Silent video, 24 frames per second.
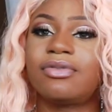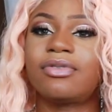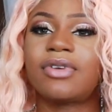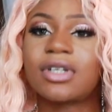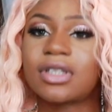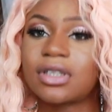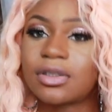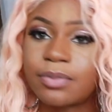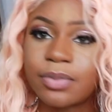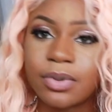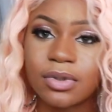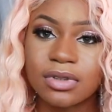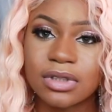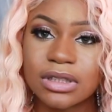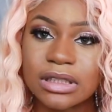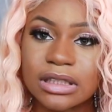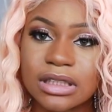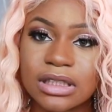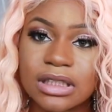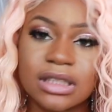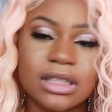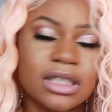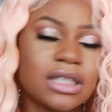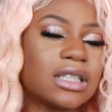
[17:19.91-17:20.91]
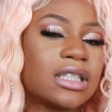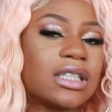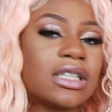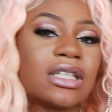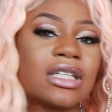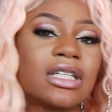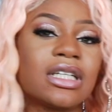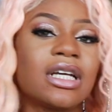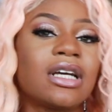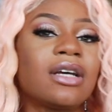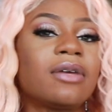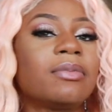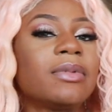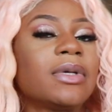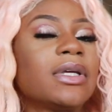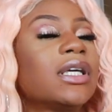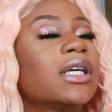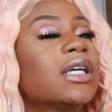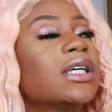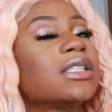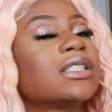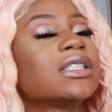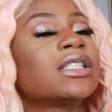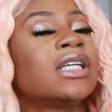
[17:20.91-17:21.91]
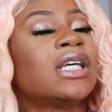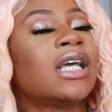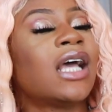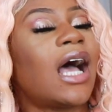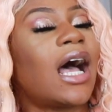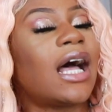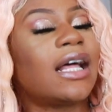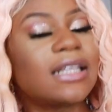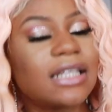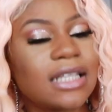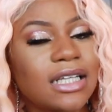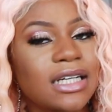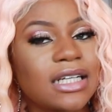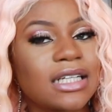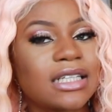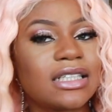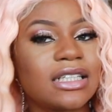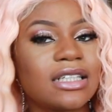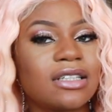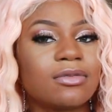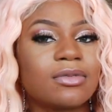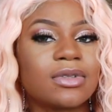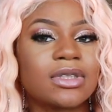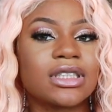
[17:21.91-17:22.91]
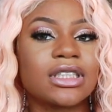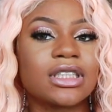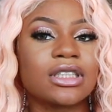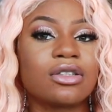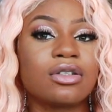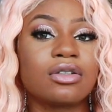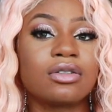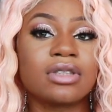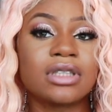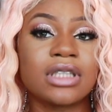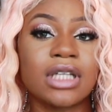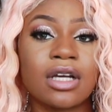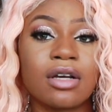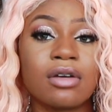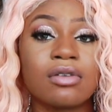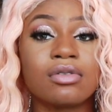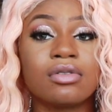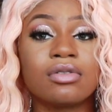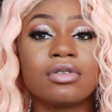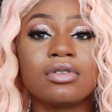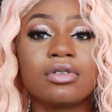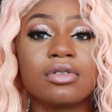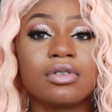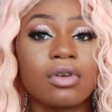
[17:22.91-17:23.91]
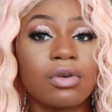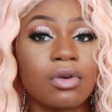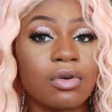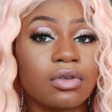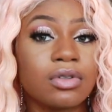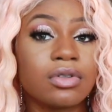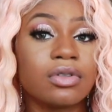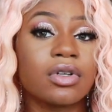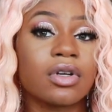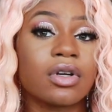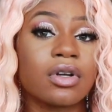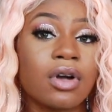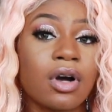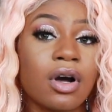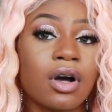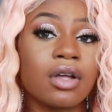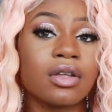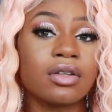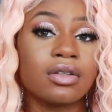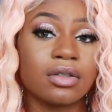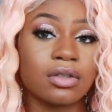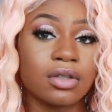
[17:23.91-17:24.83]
the police, because at the end of the day, when shit goes down, who you gonna call?